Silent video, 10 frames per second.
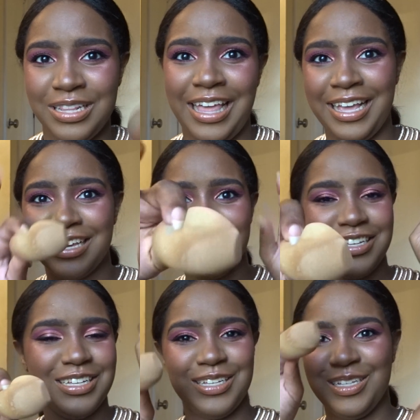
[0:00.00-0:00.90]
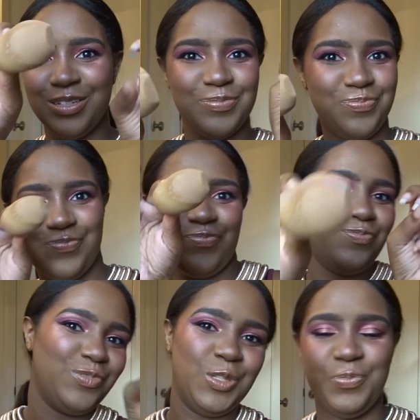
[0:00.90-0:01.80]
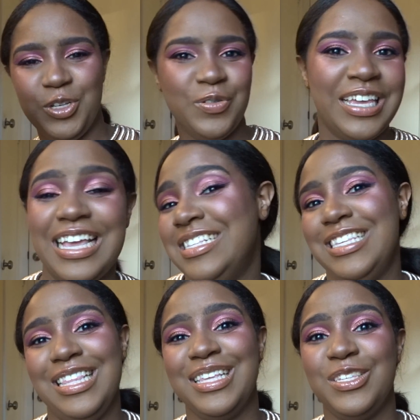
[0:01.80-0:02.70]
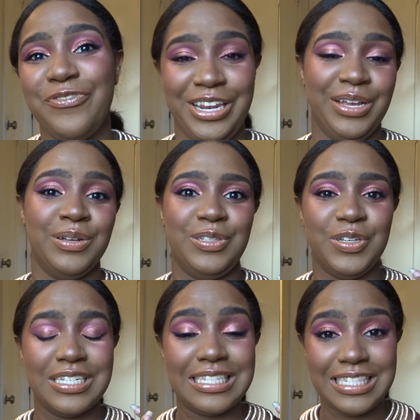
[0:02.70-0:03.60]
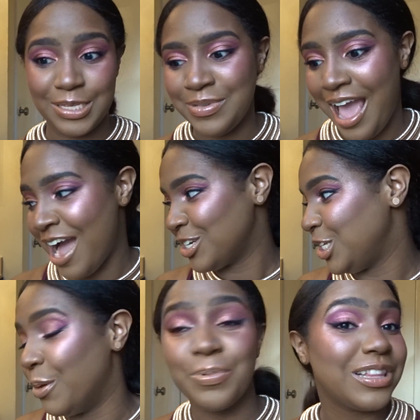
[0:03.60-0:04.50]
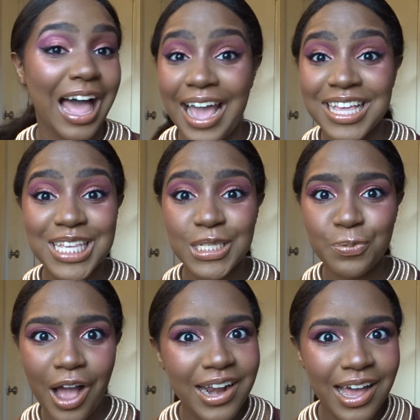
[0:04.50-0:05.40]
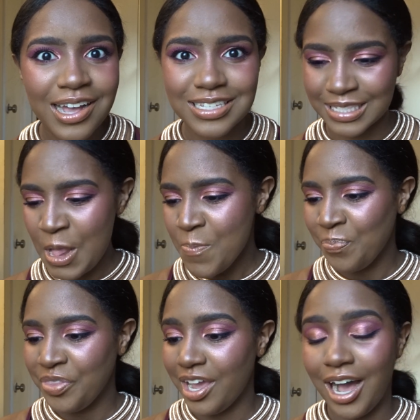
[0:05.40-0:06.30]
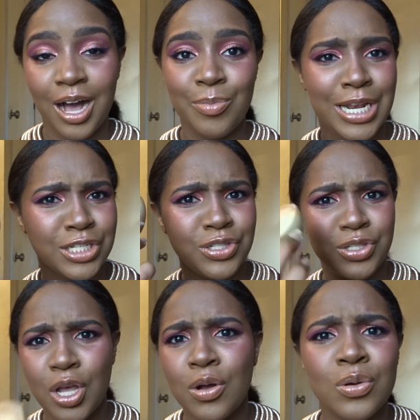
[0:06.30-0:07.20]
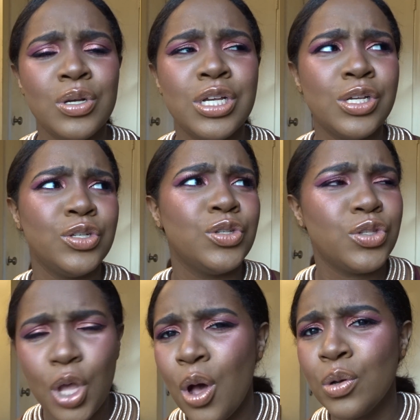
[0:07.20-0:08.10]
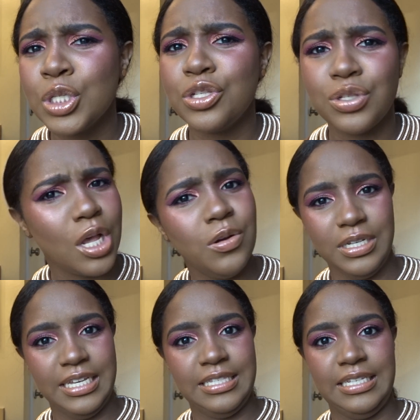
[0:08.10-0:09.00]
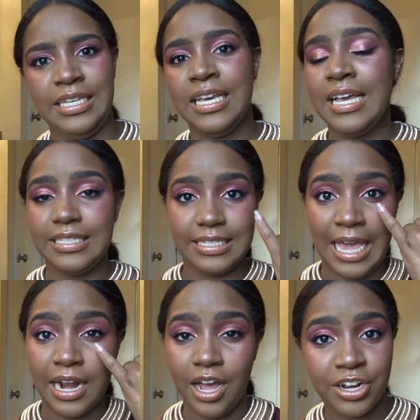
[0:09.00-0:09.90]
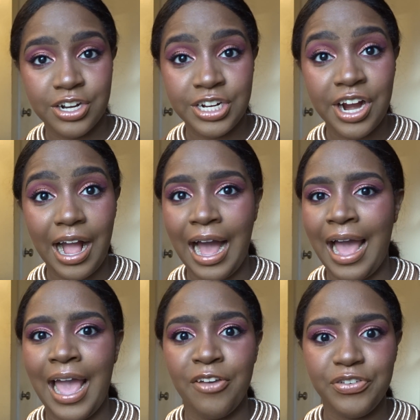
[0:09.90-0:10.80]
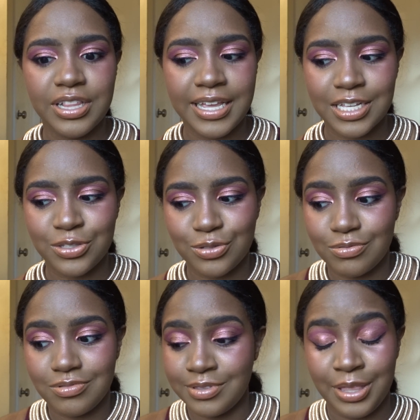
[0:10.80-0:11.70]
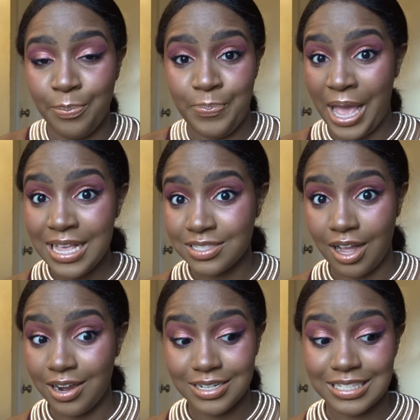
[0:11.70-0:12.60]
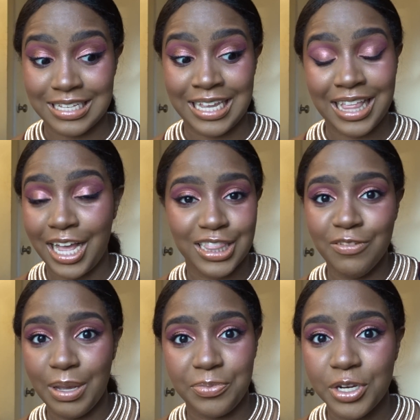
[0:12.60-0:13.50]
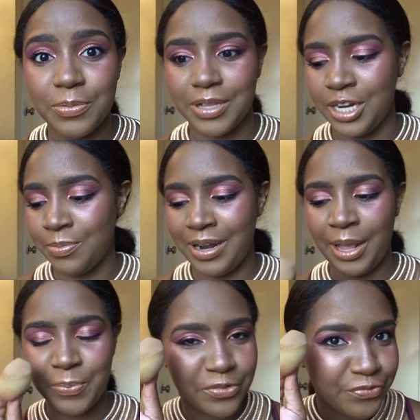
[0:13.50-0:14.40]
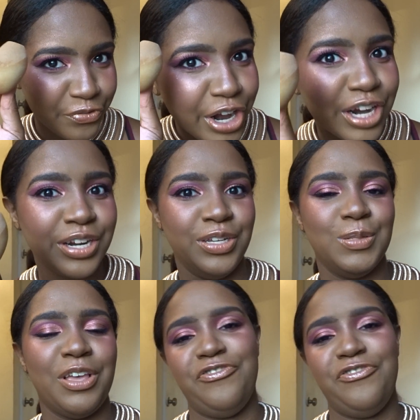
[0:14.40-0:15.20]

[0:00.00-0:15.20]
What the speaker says: been like spewing into this video so you can see me actually applying these products. It is so easy to get under your eye. I feel like it's the best, honestly. Like, I love my beauty blender, but I prefer to use my